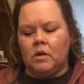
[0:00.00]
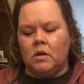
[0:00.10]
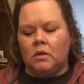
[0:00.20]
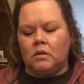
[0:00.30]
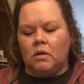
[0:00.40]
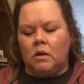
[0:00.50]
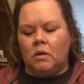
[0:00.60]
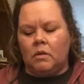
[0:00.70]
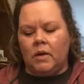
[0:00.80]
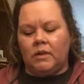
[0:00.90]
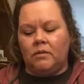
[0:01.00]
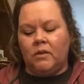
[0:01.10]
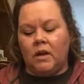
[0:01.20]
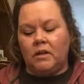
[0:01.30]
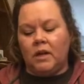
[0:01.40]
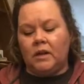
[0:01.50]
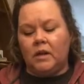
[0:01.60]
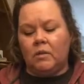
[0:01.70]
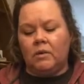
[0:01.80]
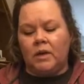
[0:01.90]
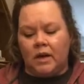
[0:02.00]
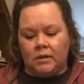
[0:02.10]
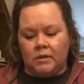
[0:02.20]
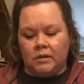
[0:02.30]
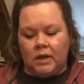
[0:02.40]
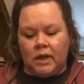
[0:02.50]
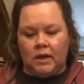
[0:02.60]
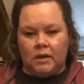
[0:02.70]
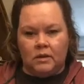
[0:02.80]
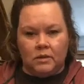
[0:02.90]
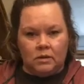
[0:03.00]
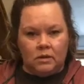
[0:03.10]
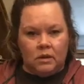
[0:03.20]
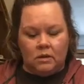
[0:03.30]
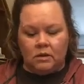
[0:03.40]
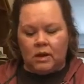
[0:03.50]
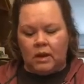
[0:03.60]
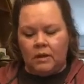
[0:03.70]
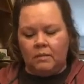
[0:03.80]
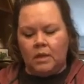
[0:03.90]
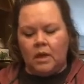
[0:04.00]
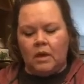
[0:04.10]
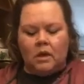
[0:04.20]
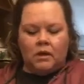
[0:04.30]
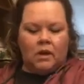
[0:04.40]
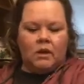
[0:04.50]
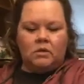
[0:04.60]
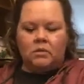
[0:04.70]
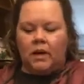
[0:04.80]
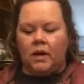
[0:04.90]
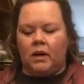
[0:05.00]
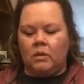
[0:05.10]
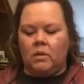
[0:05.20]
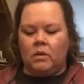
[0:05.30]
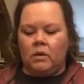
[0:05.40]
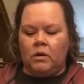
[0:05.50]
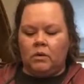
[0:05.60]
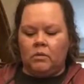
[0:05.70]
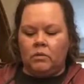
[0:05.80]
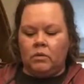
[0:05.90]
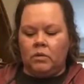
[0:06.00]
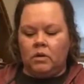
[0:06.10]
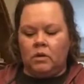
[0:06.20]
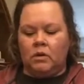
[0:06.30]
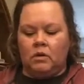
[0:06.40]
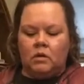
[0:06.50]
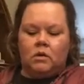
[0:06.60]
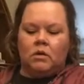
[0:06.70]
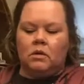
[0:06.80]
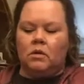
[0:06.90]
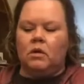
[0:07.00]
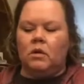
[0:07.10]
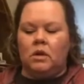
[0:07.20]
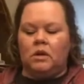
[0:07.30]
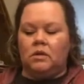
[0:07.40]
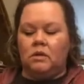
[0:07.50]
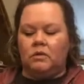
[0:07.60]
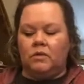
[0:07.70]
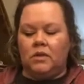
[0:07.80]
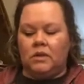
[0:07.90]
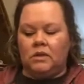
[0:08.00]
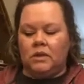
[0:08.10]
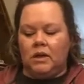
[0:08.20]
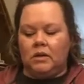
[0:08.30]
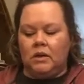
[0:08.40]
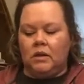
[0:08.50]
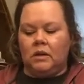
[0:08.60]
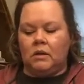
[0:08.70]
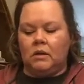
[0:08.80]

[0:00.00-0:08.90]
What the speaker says: So as far as I know, yes, Katie, this is the only time that I use my add a quarter ruler. It's just for this technique.